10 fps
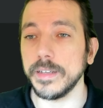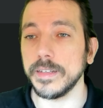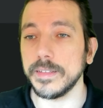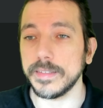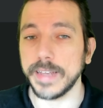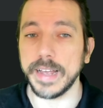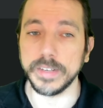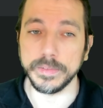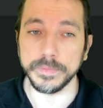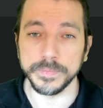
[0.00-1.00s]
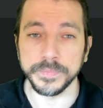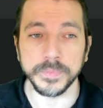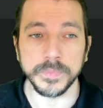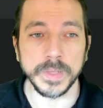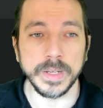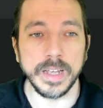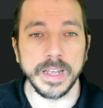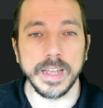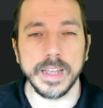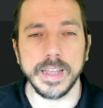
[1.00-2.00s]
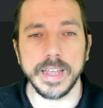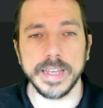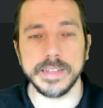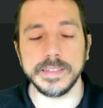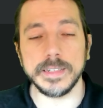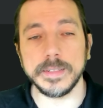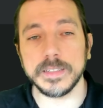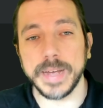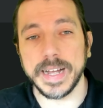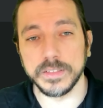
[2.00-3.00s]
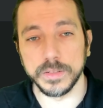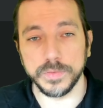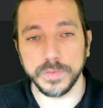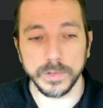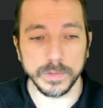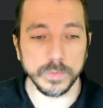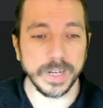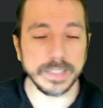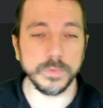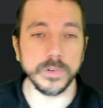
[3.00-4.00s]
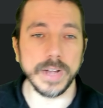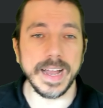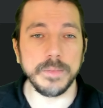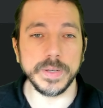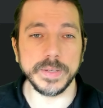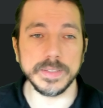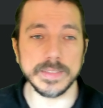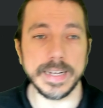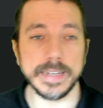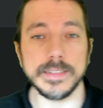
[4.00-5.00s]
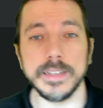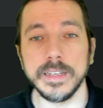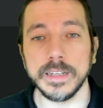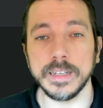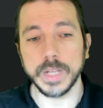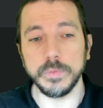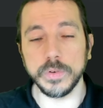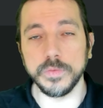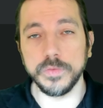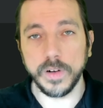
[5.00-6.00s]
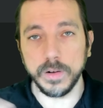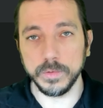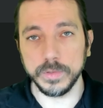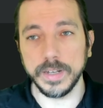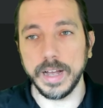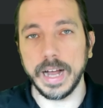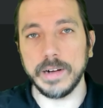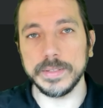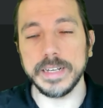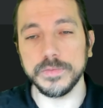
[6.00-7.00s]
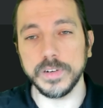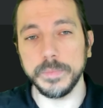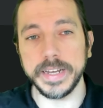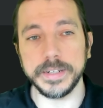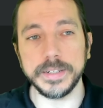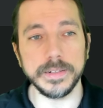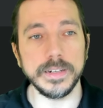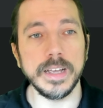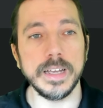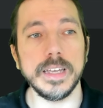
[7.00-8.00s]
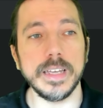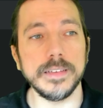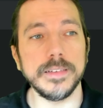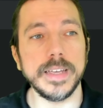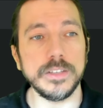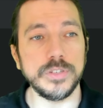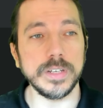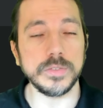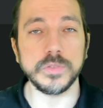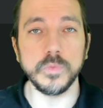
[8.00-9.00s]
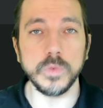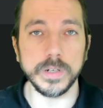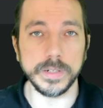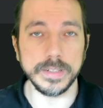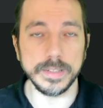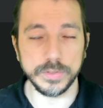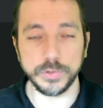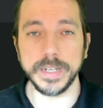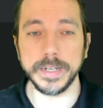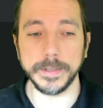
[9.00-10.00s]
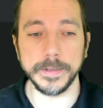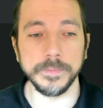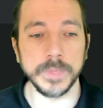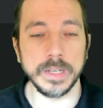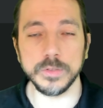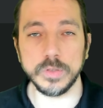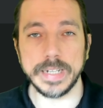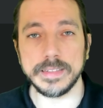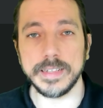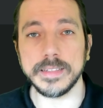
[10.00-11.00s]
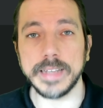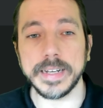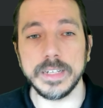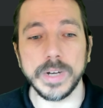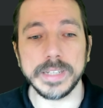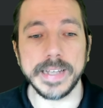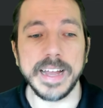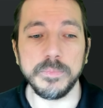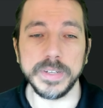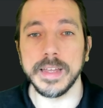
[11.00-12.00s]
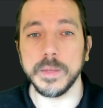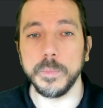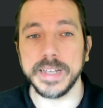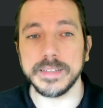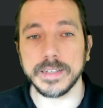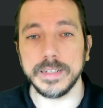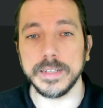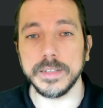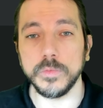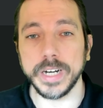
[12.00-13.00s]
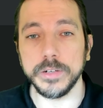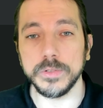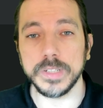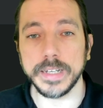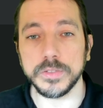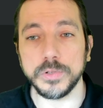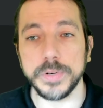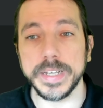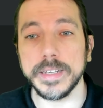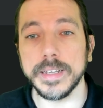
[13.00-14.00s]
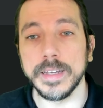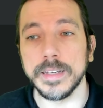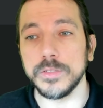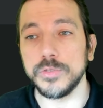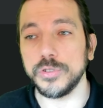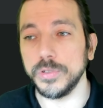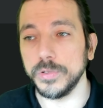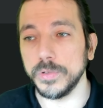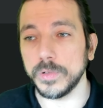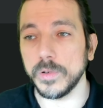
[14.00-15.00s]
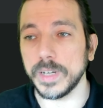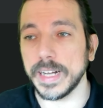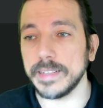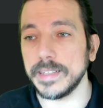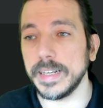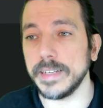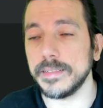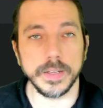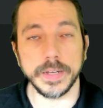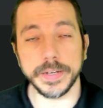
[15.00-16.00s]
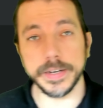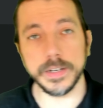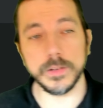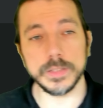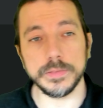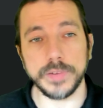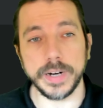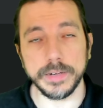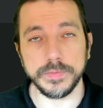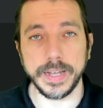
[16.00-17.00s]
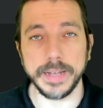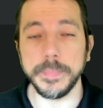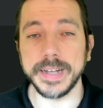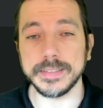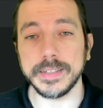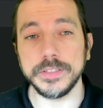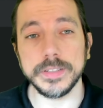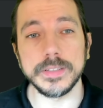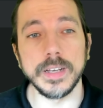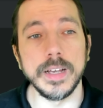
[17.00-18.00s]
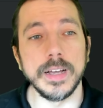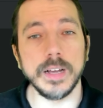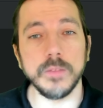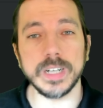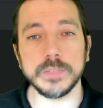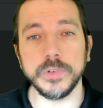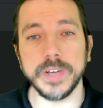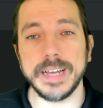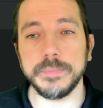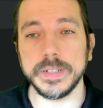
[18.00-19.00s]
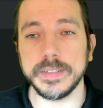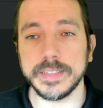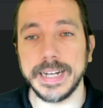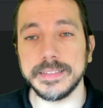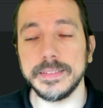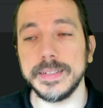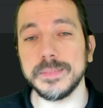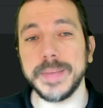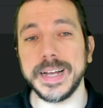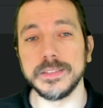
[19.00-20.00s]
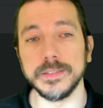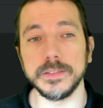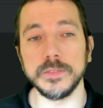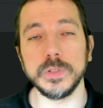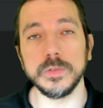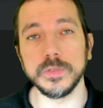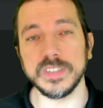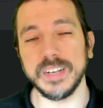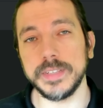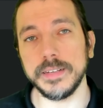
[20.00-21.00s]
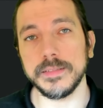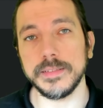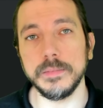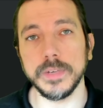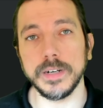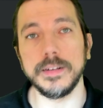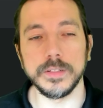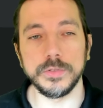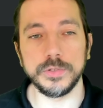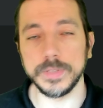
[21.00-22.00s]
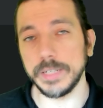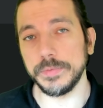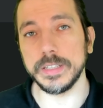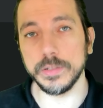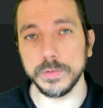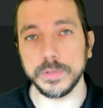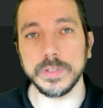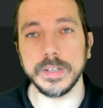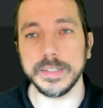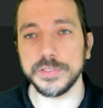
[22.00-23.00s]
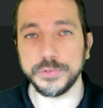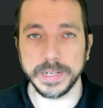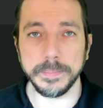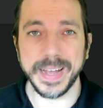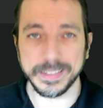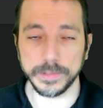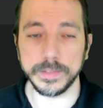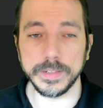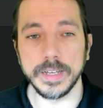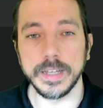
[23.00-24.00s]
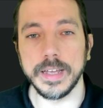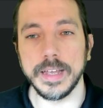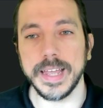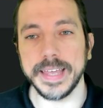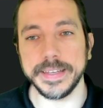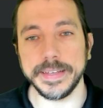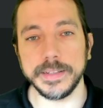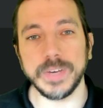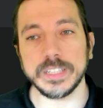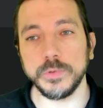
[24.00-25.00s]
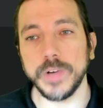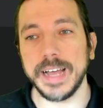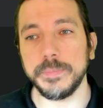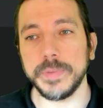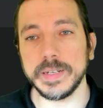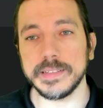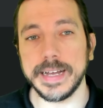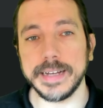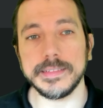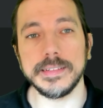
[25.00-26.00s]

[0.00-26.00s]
7. And in this method fold, what will happen is that we will fold all the information in just one string. So that's exactly what happens. Basically, we are using a string to concatenate. And here on the Firefly messages, what will happen is that this method will do something similar to the reduce string method. And what will happen is that